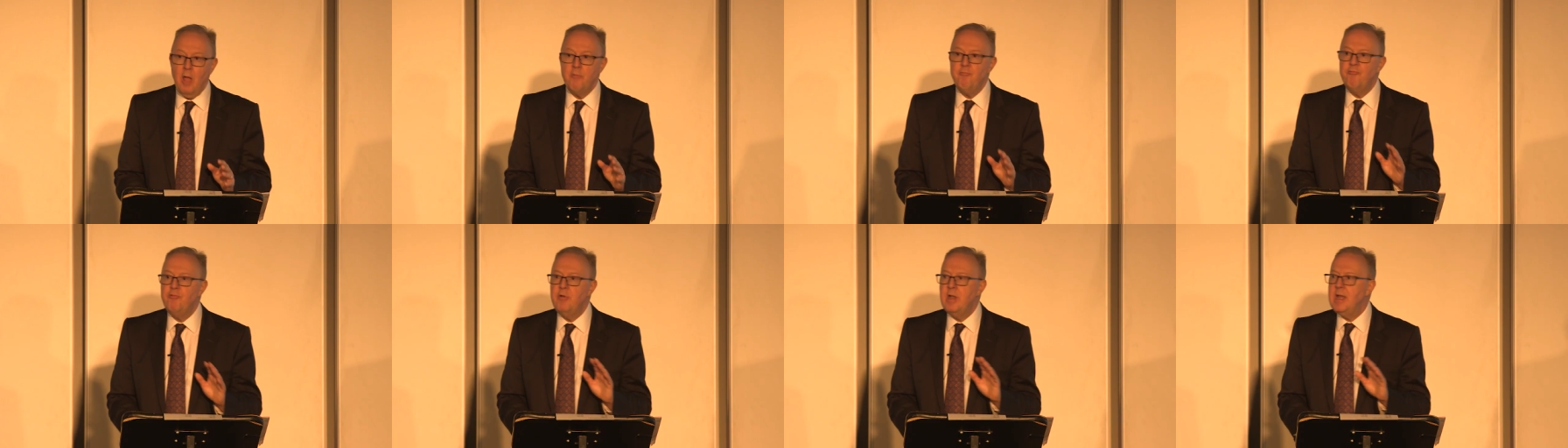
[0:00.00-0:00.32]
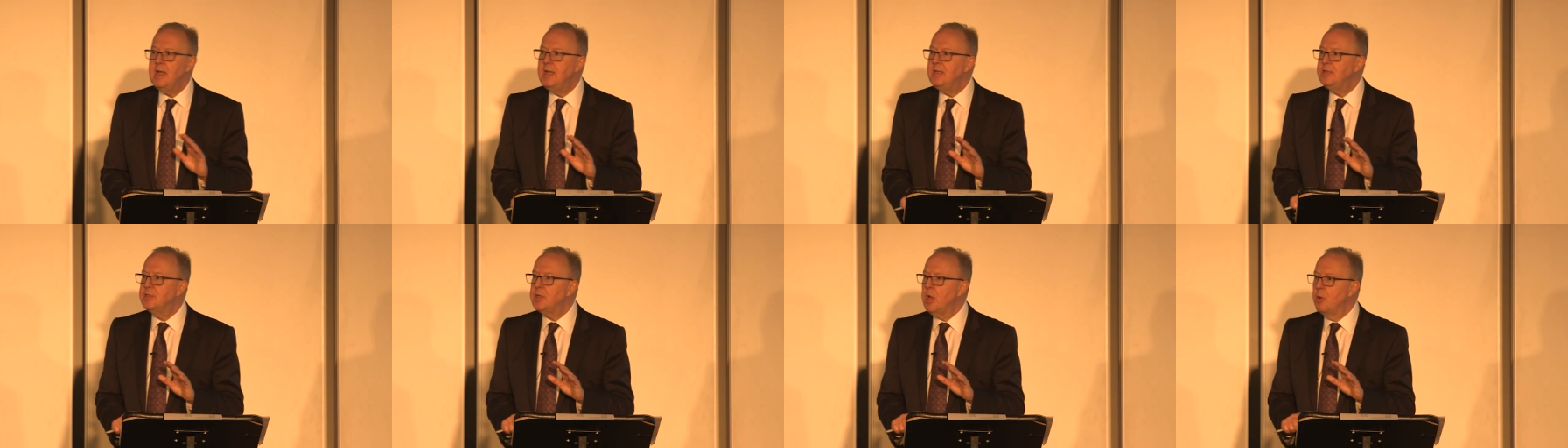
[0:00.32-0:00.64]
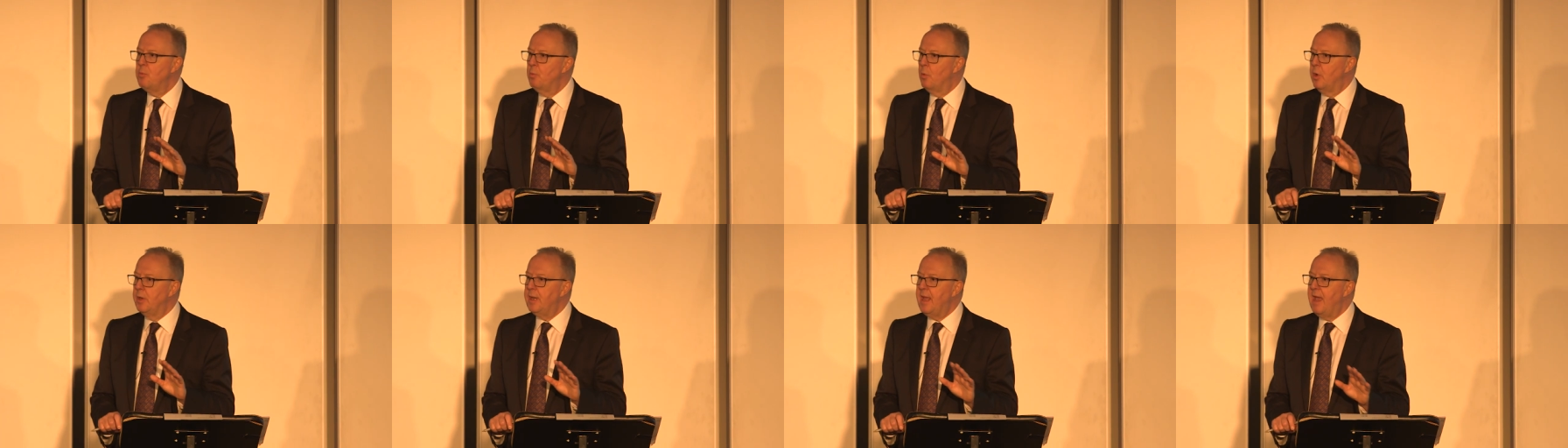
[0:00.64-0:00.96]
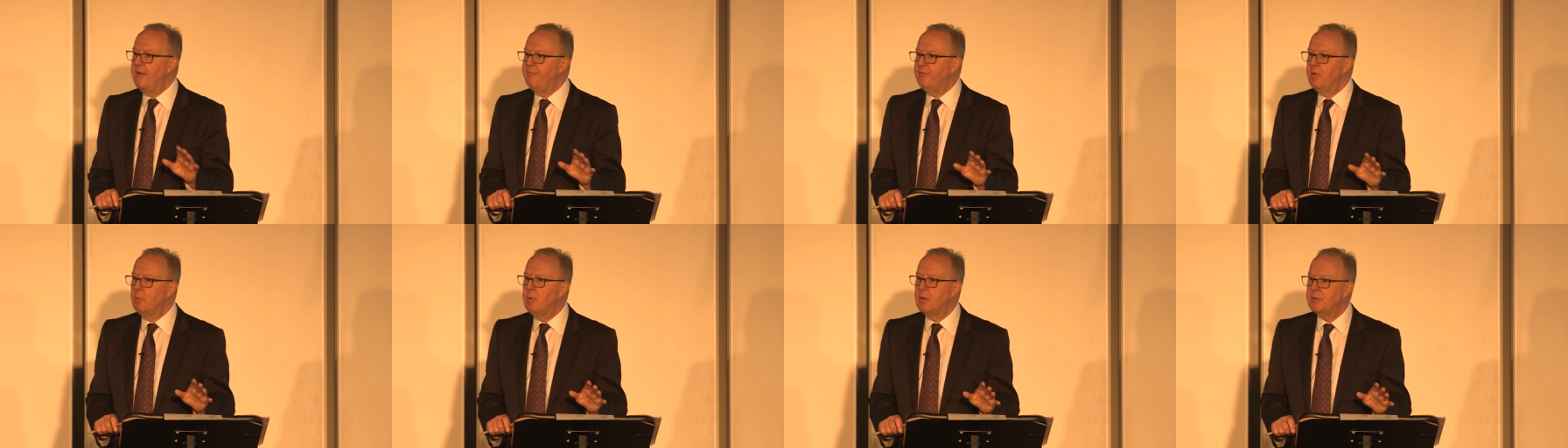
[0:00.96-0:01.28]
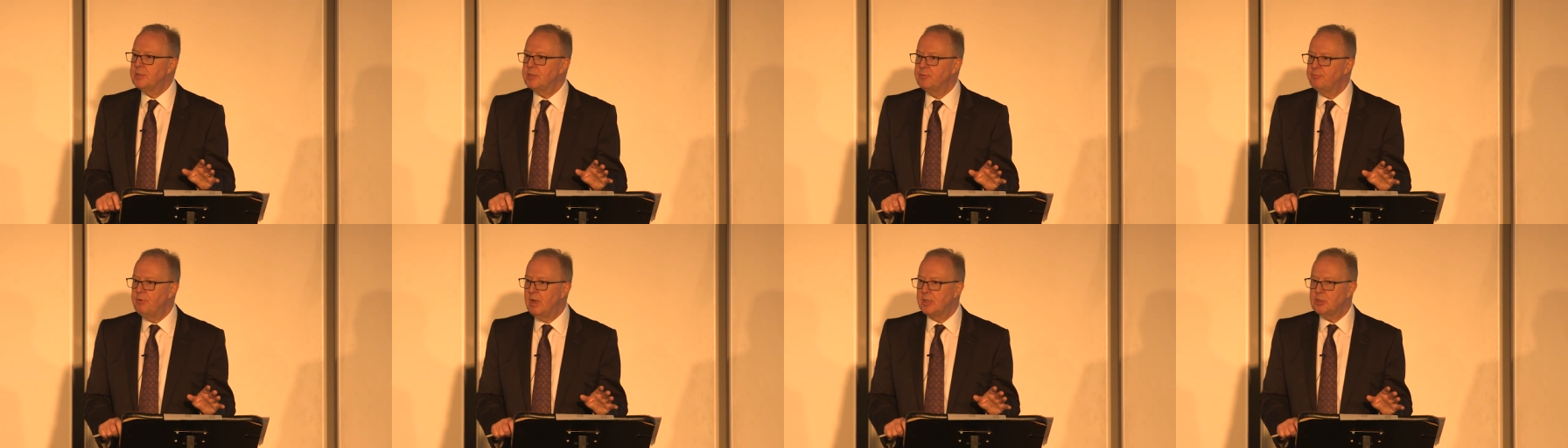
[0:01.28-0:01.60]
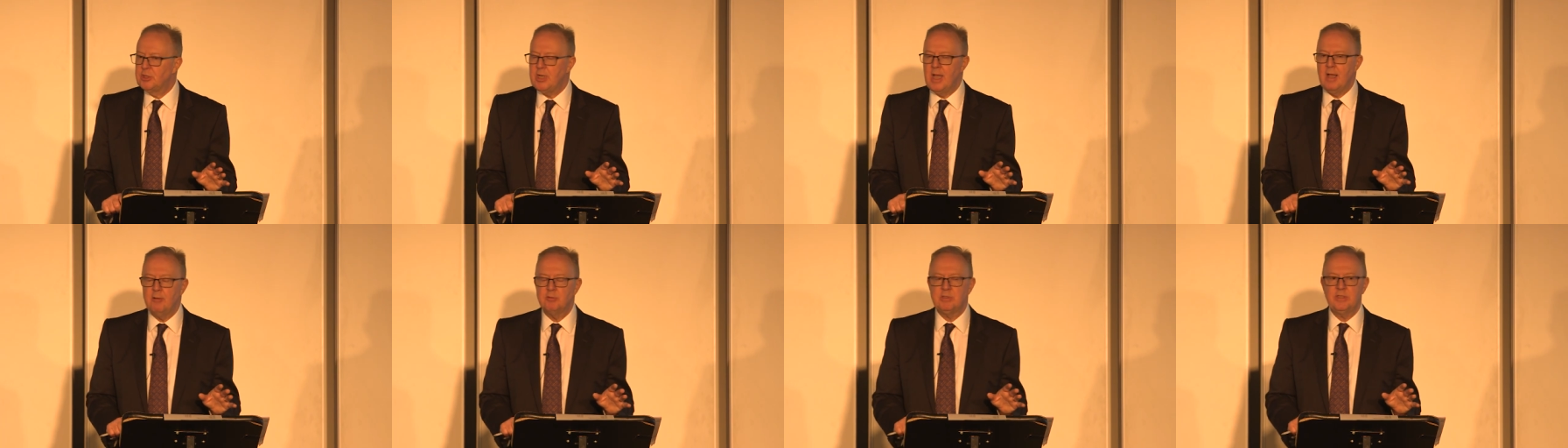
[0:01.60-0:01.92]
I really don't want everyone to
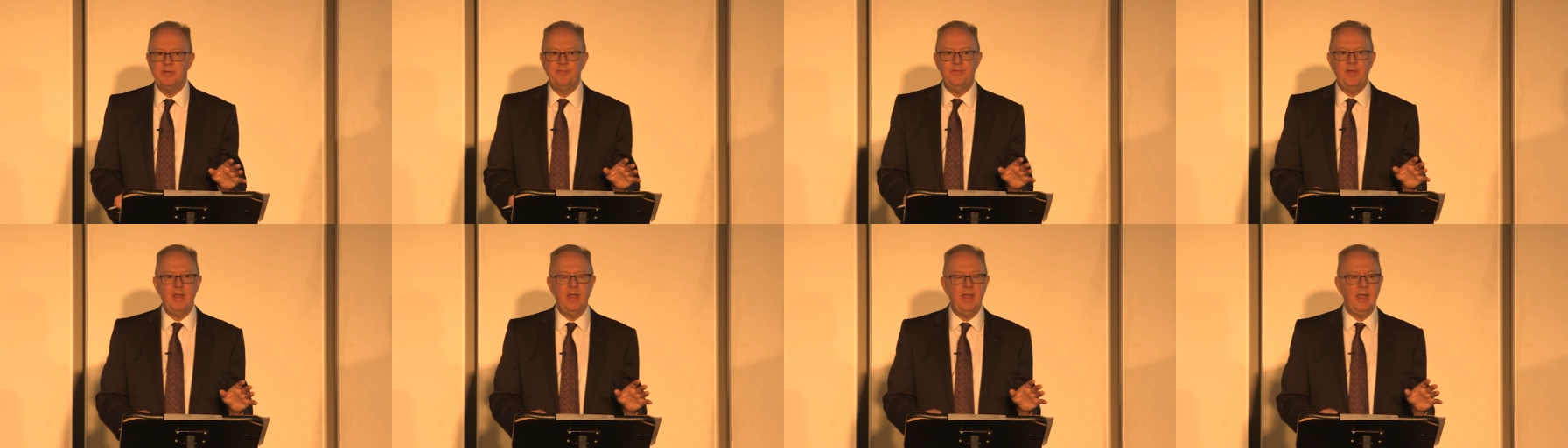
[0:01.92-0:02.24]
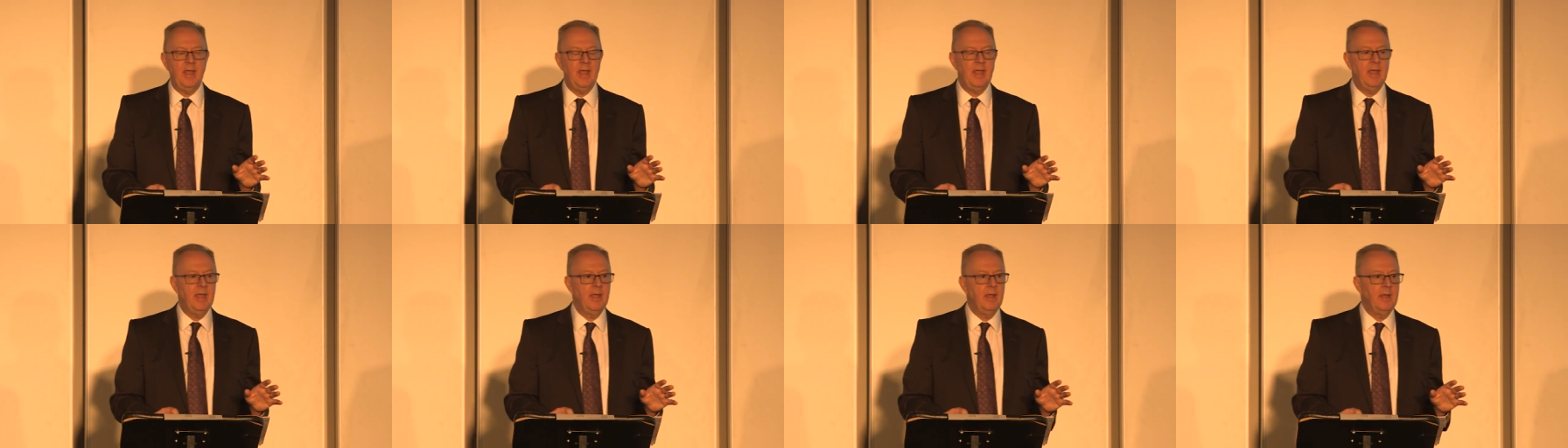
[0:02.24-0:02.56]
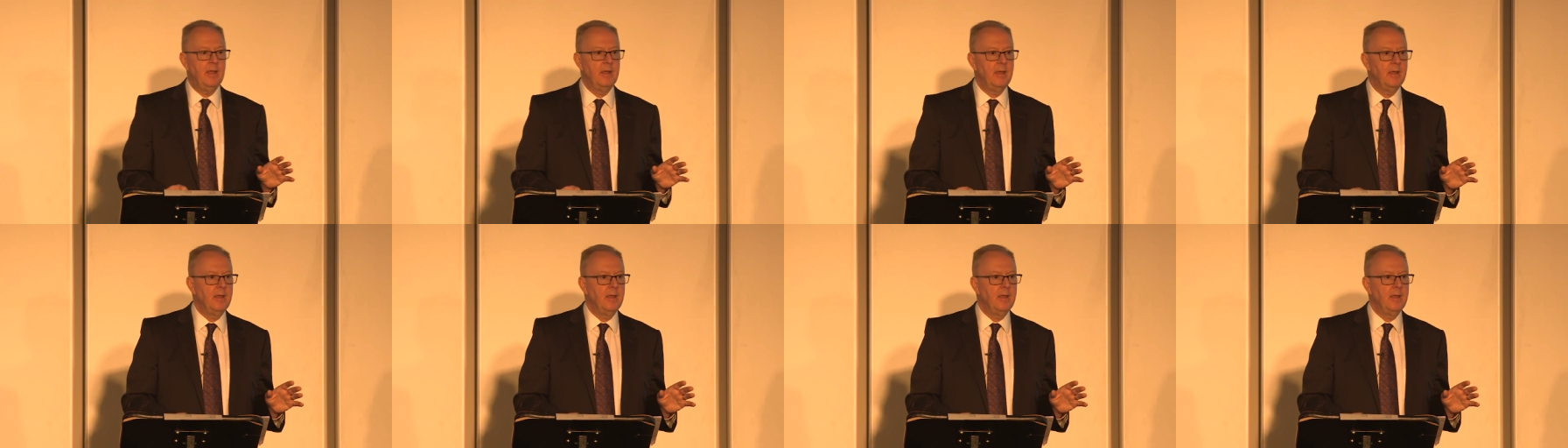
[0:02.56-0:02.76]
rush out of here